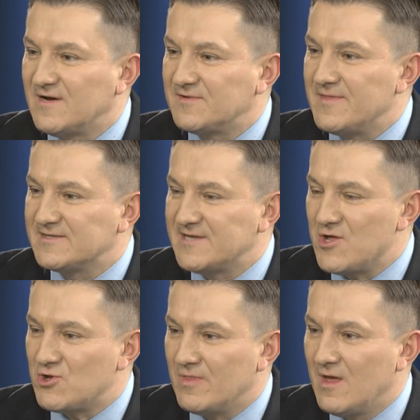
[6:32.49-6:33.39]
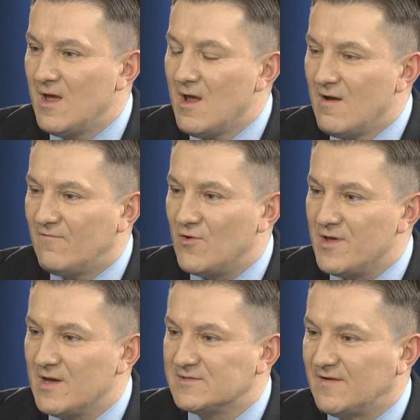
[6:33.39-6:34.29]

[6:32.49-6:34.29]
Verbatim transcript: after annexation, four years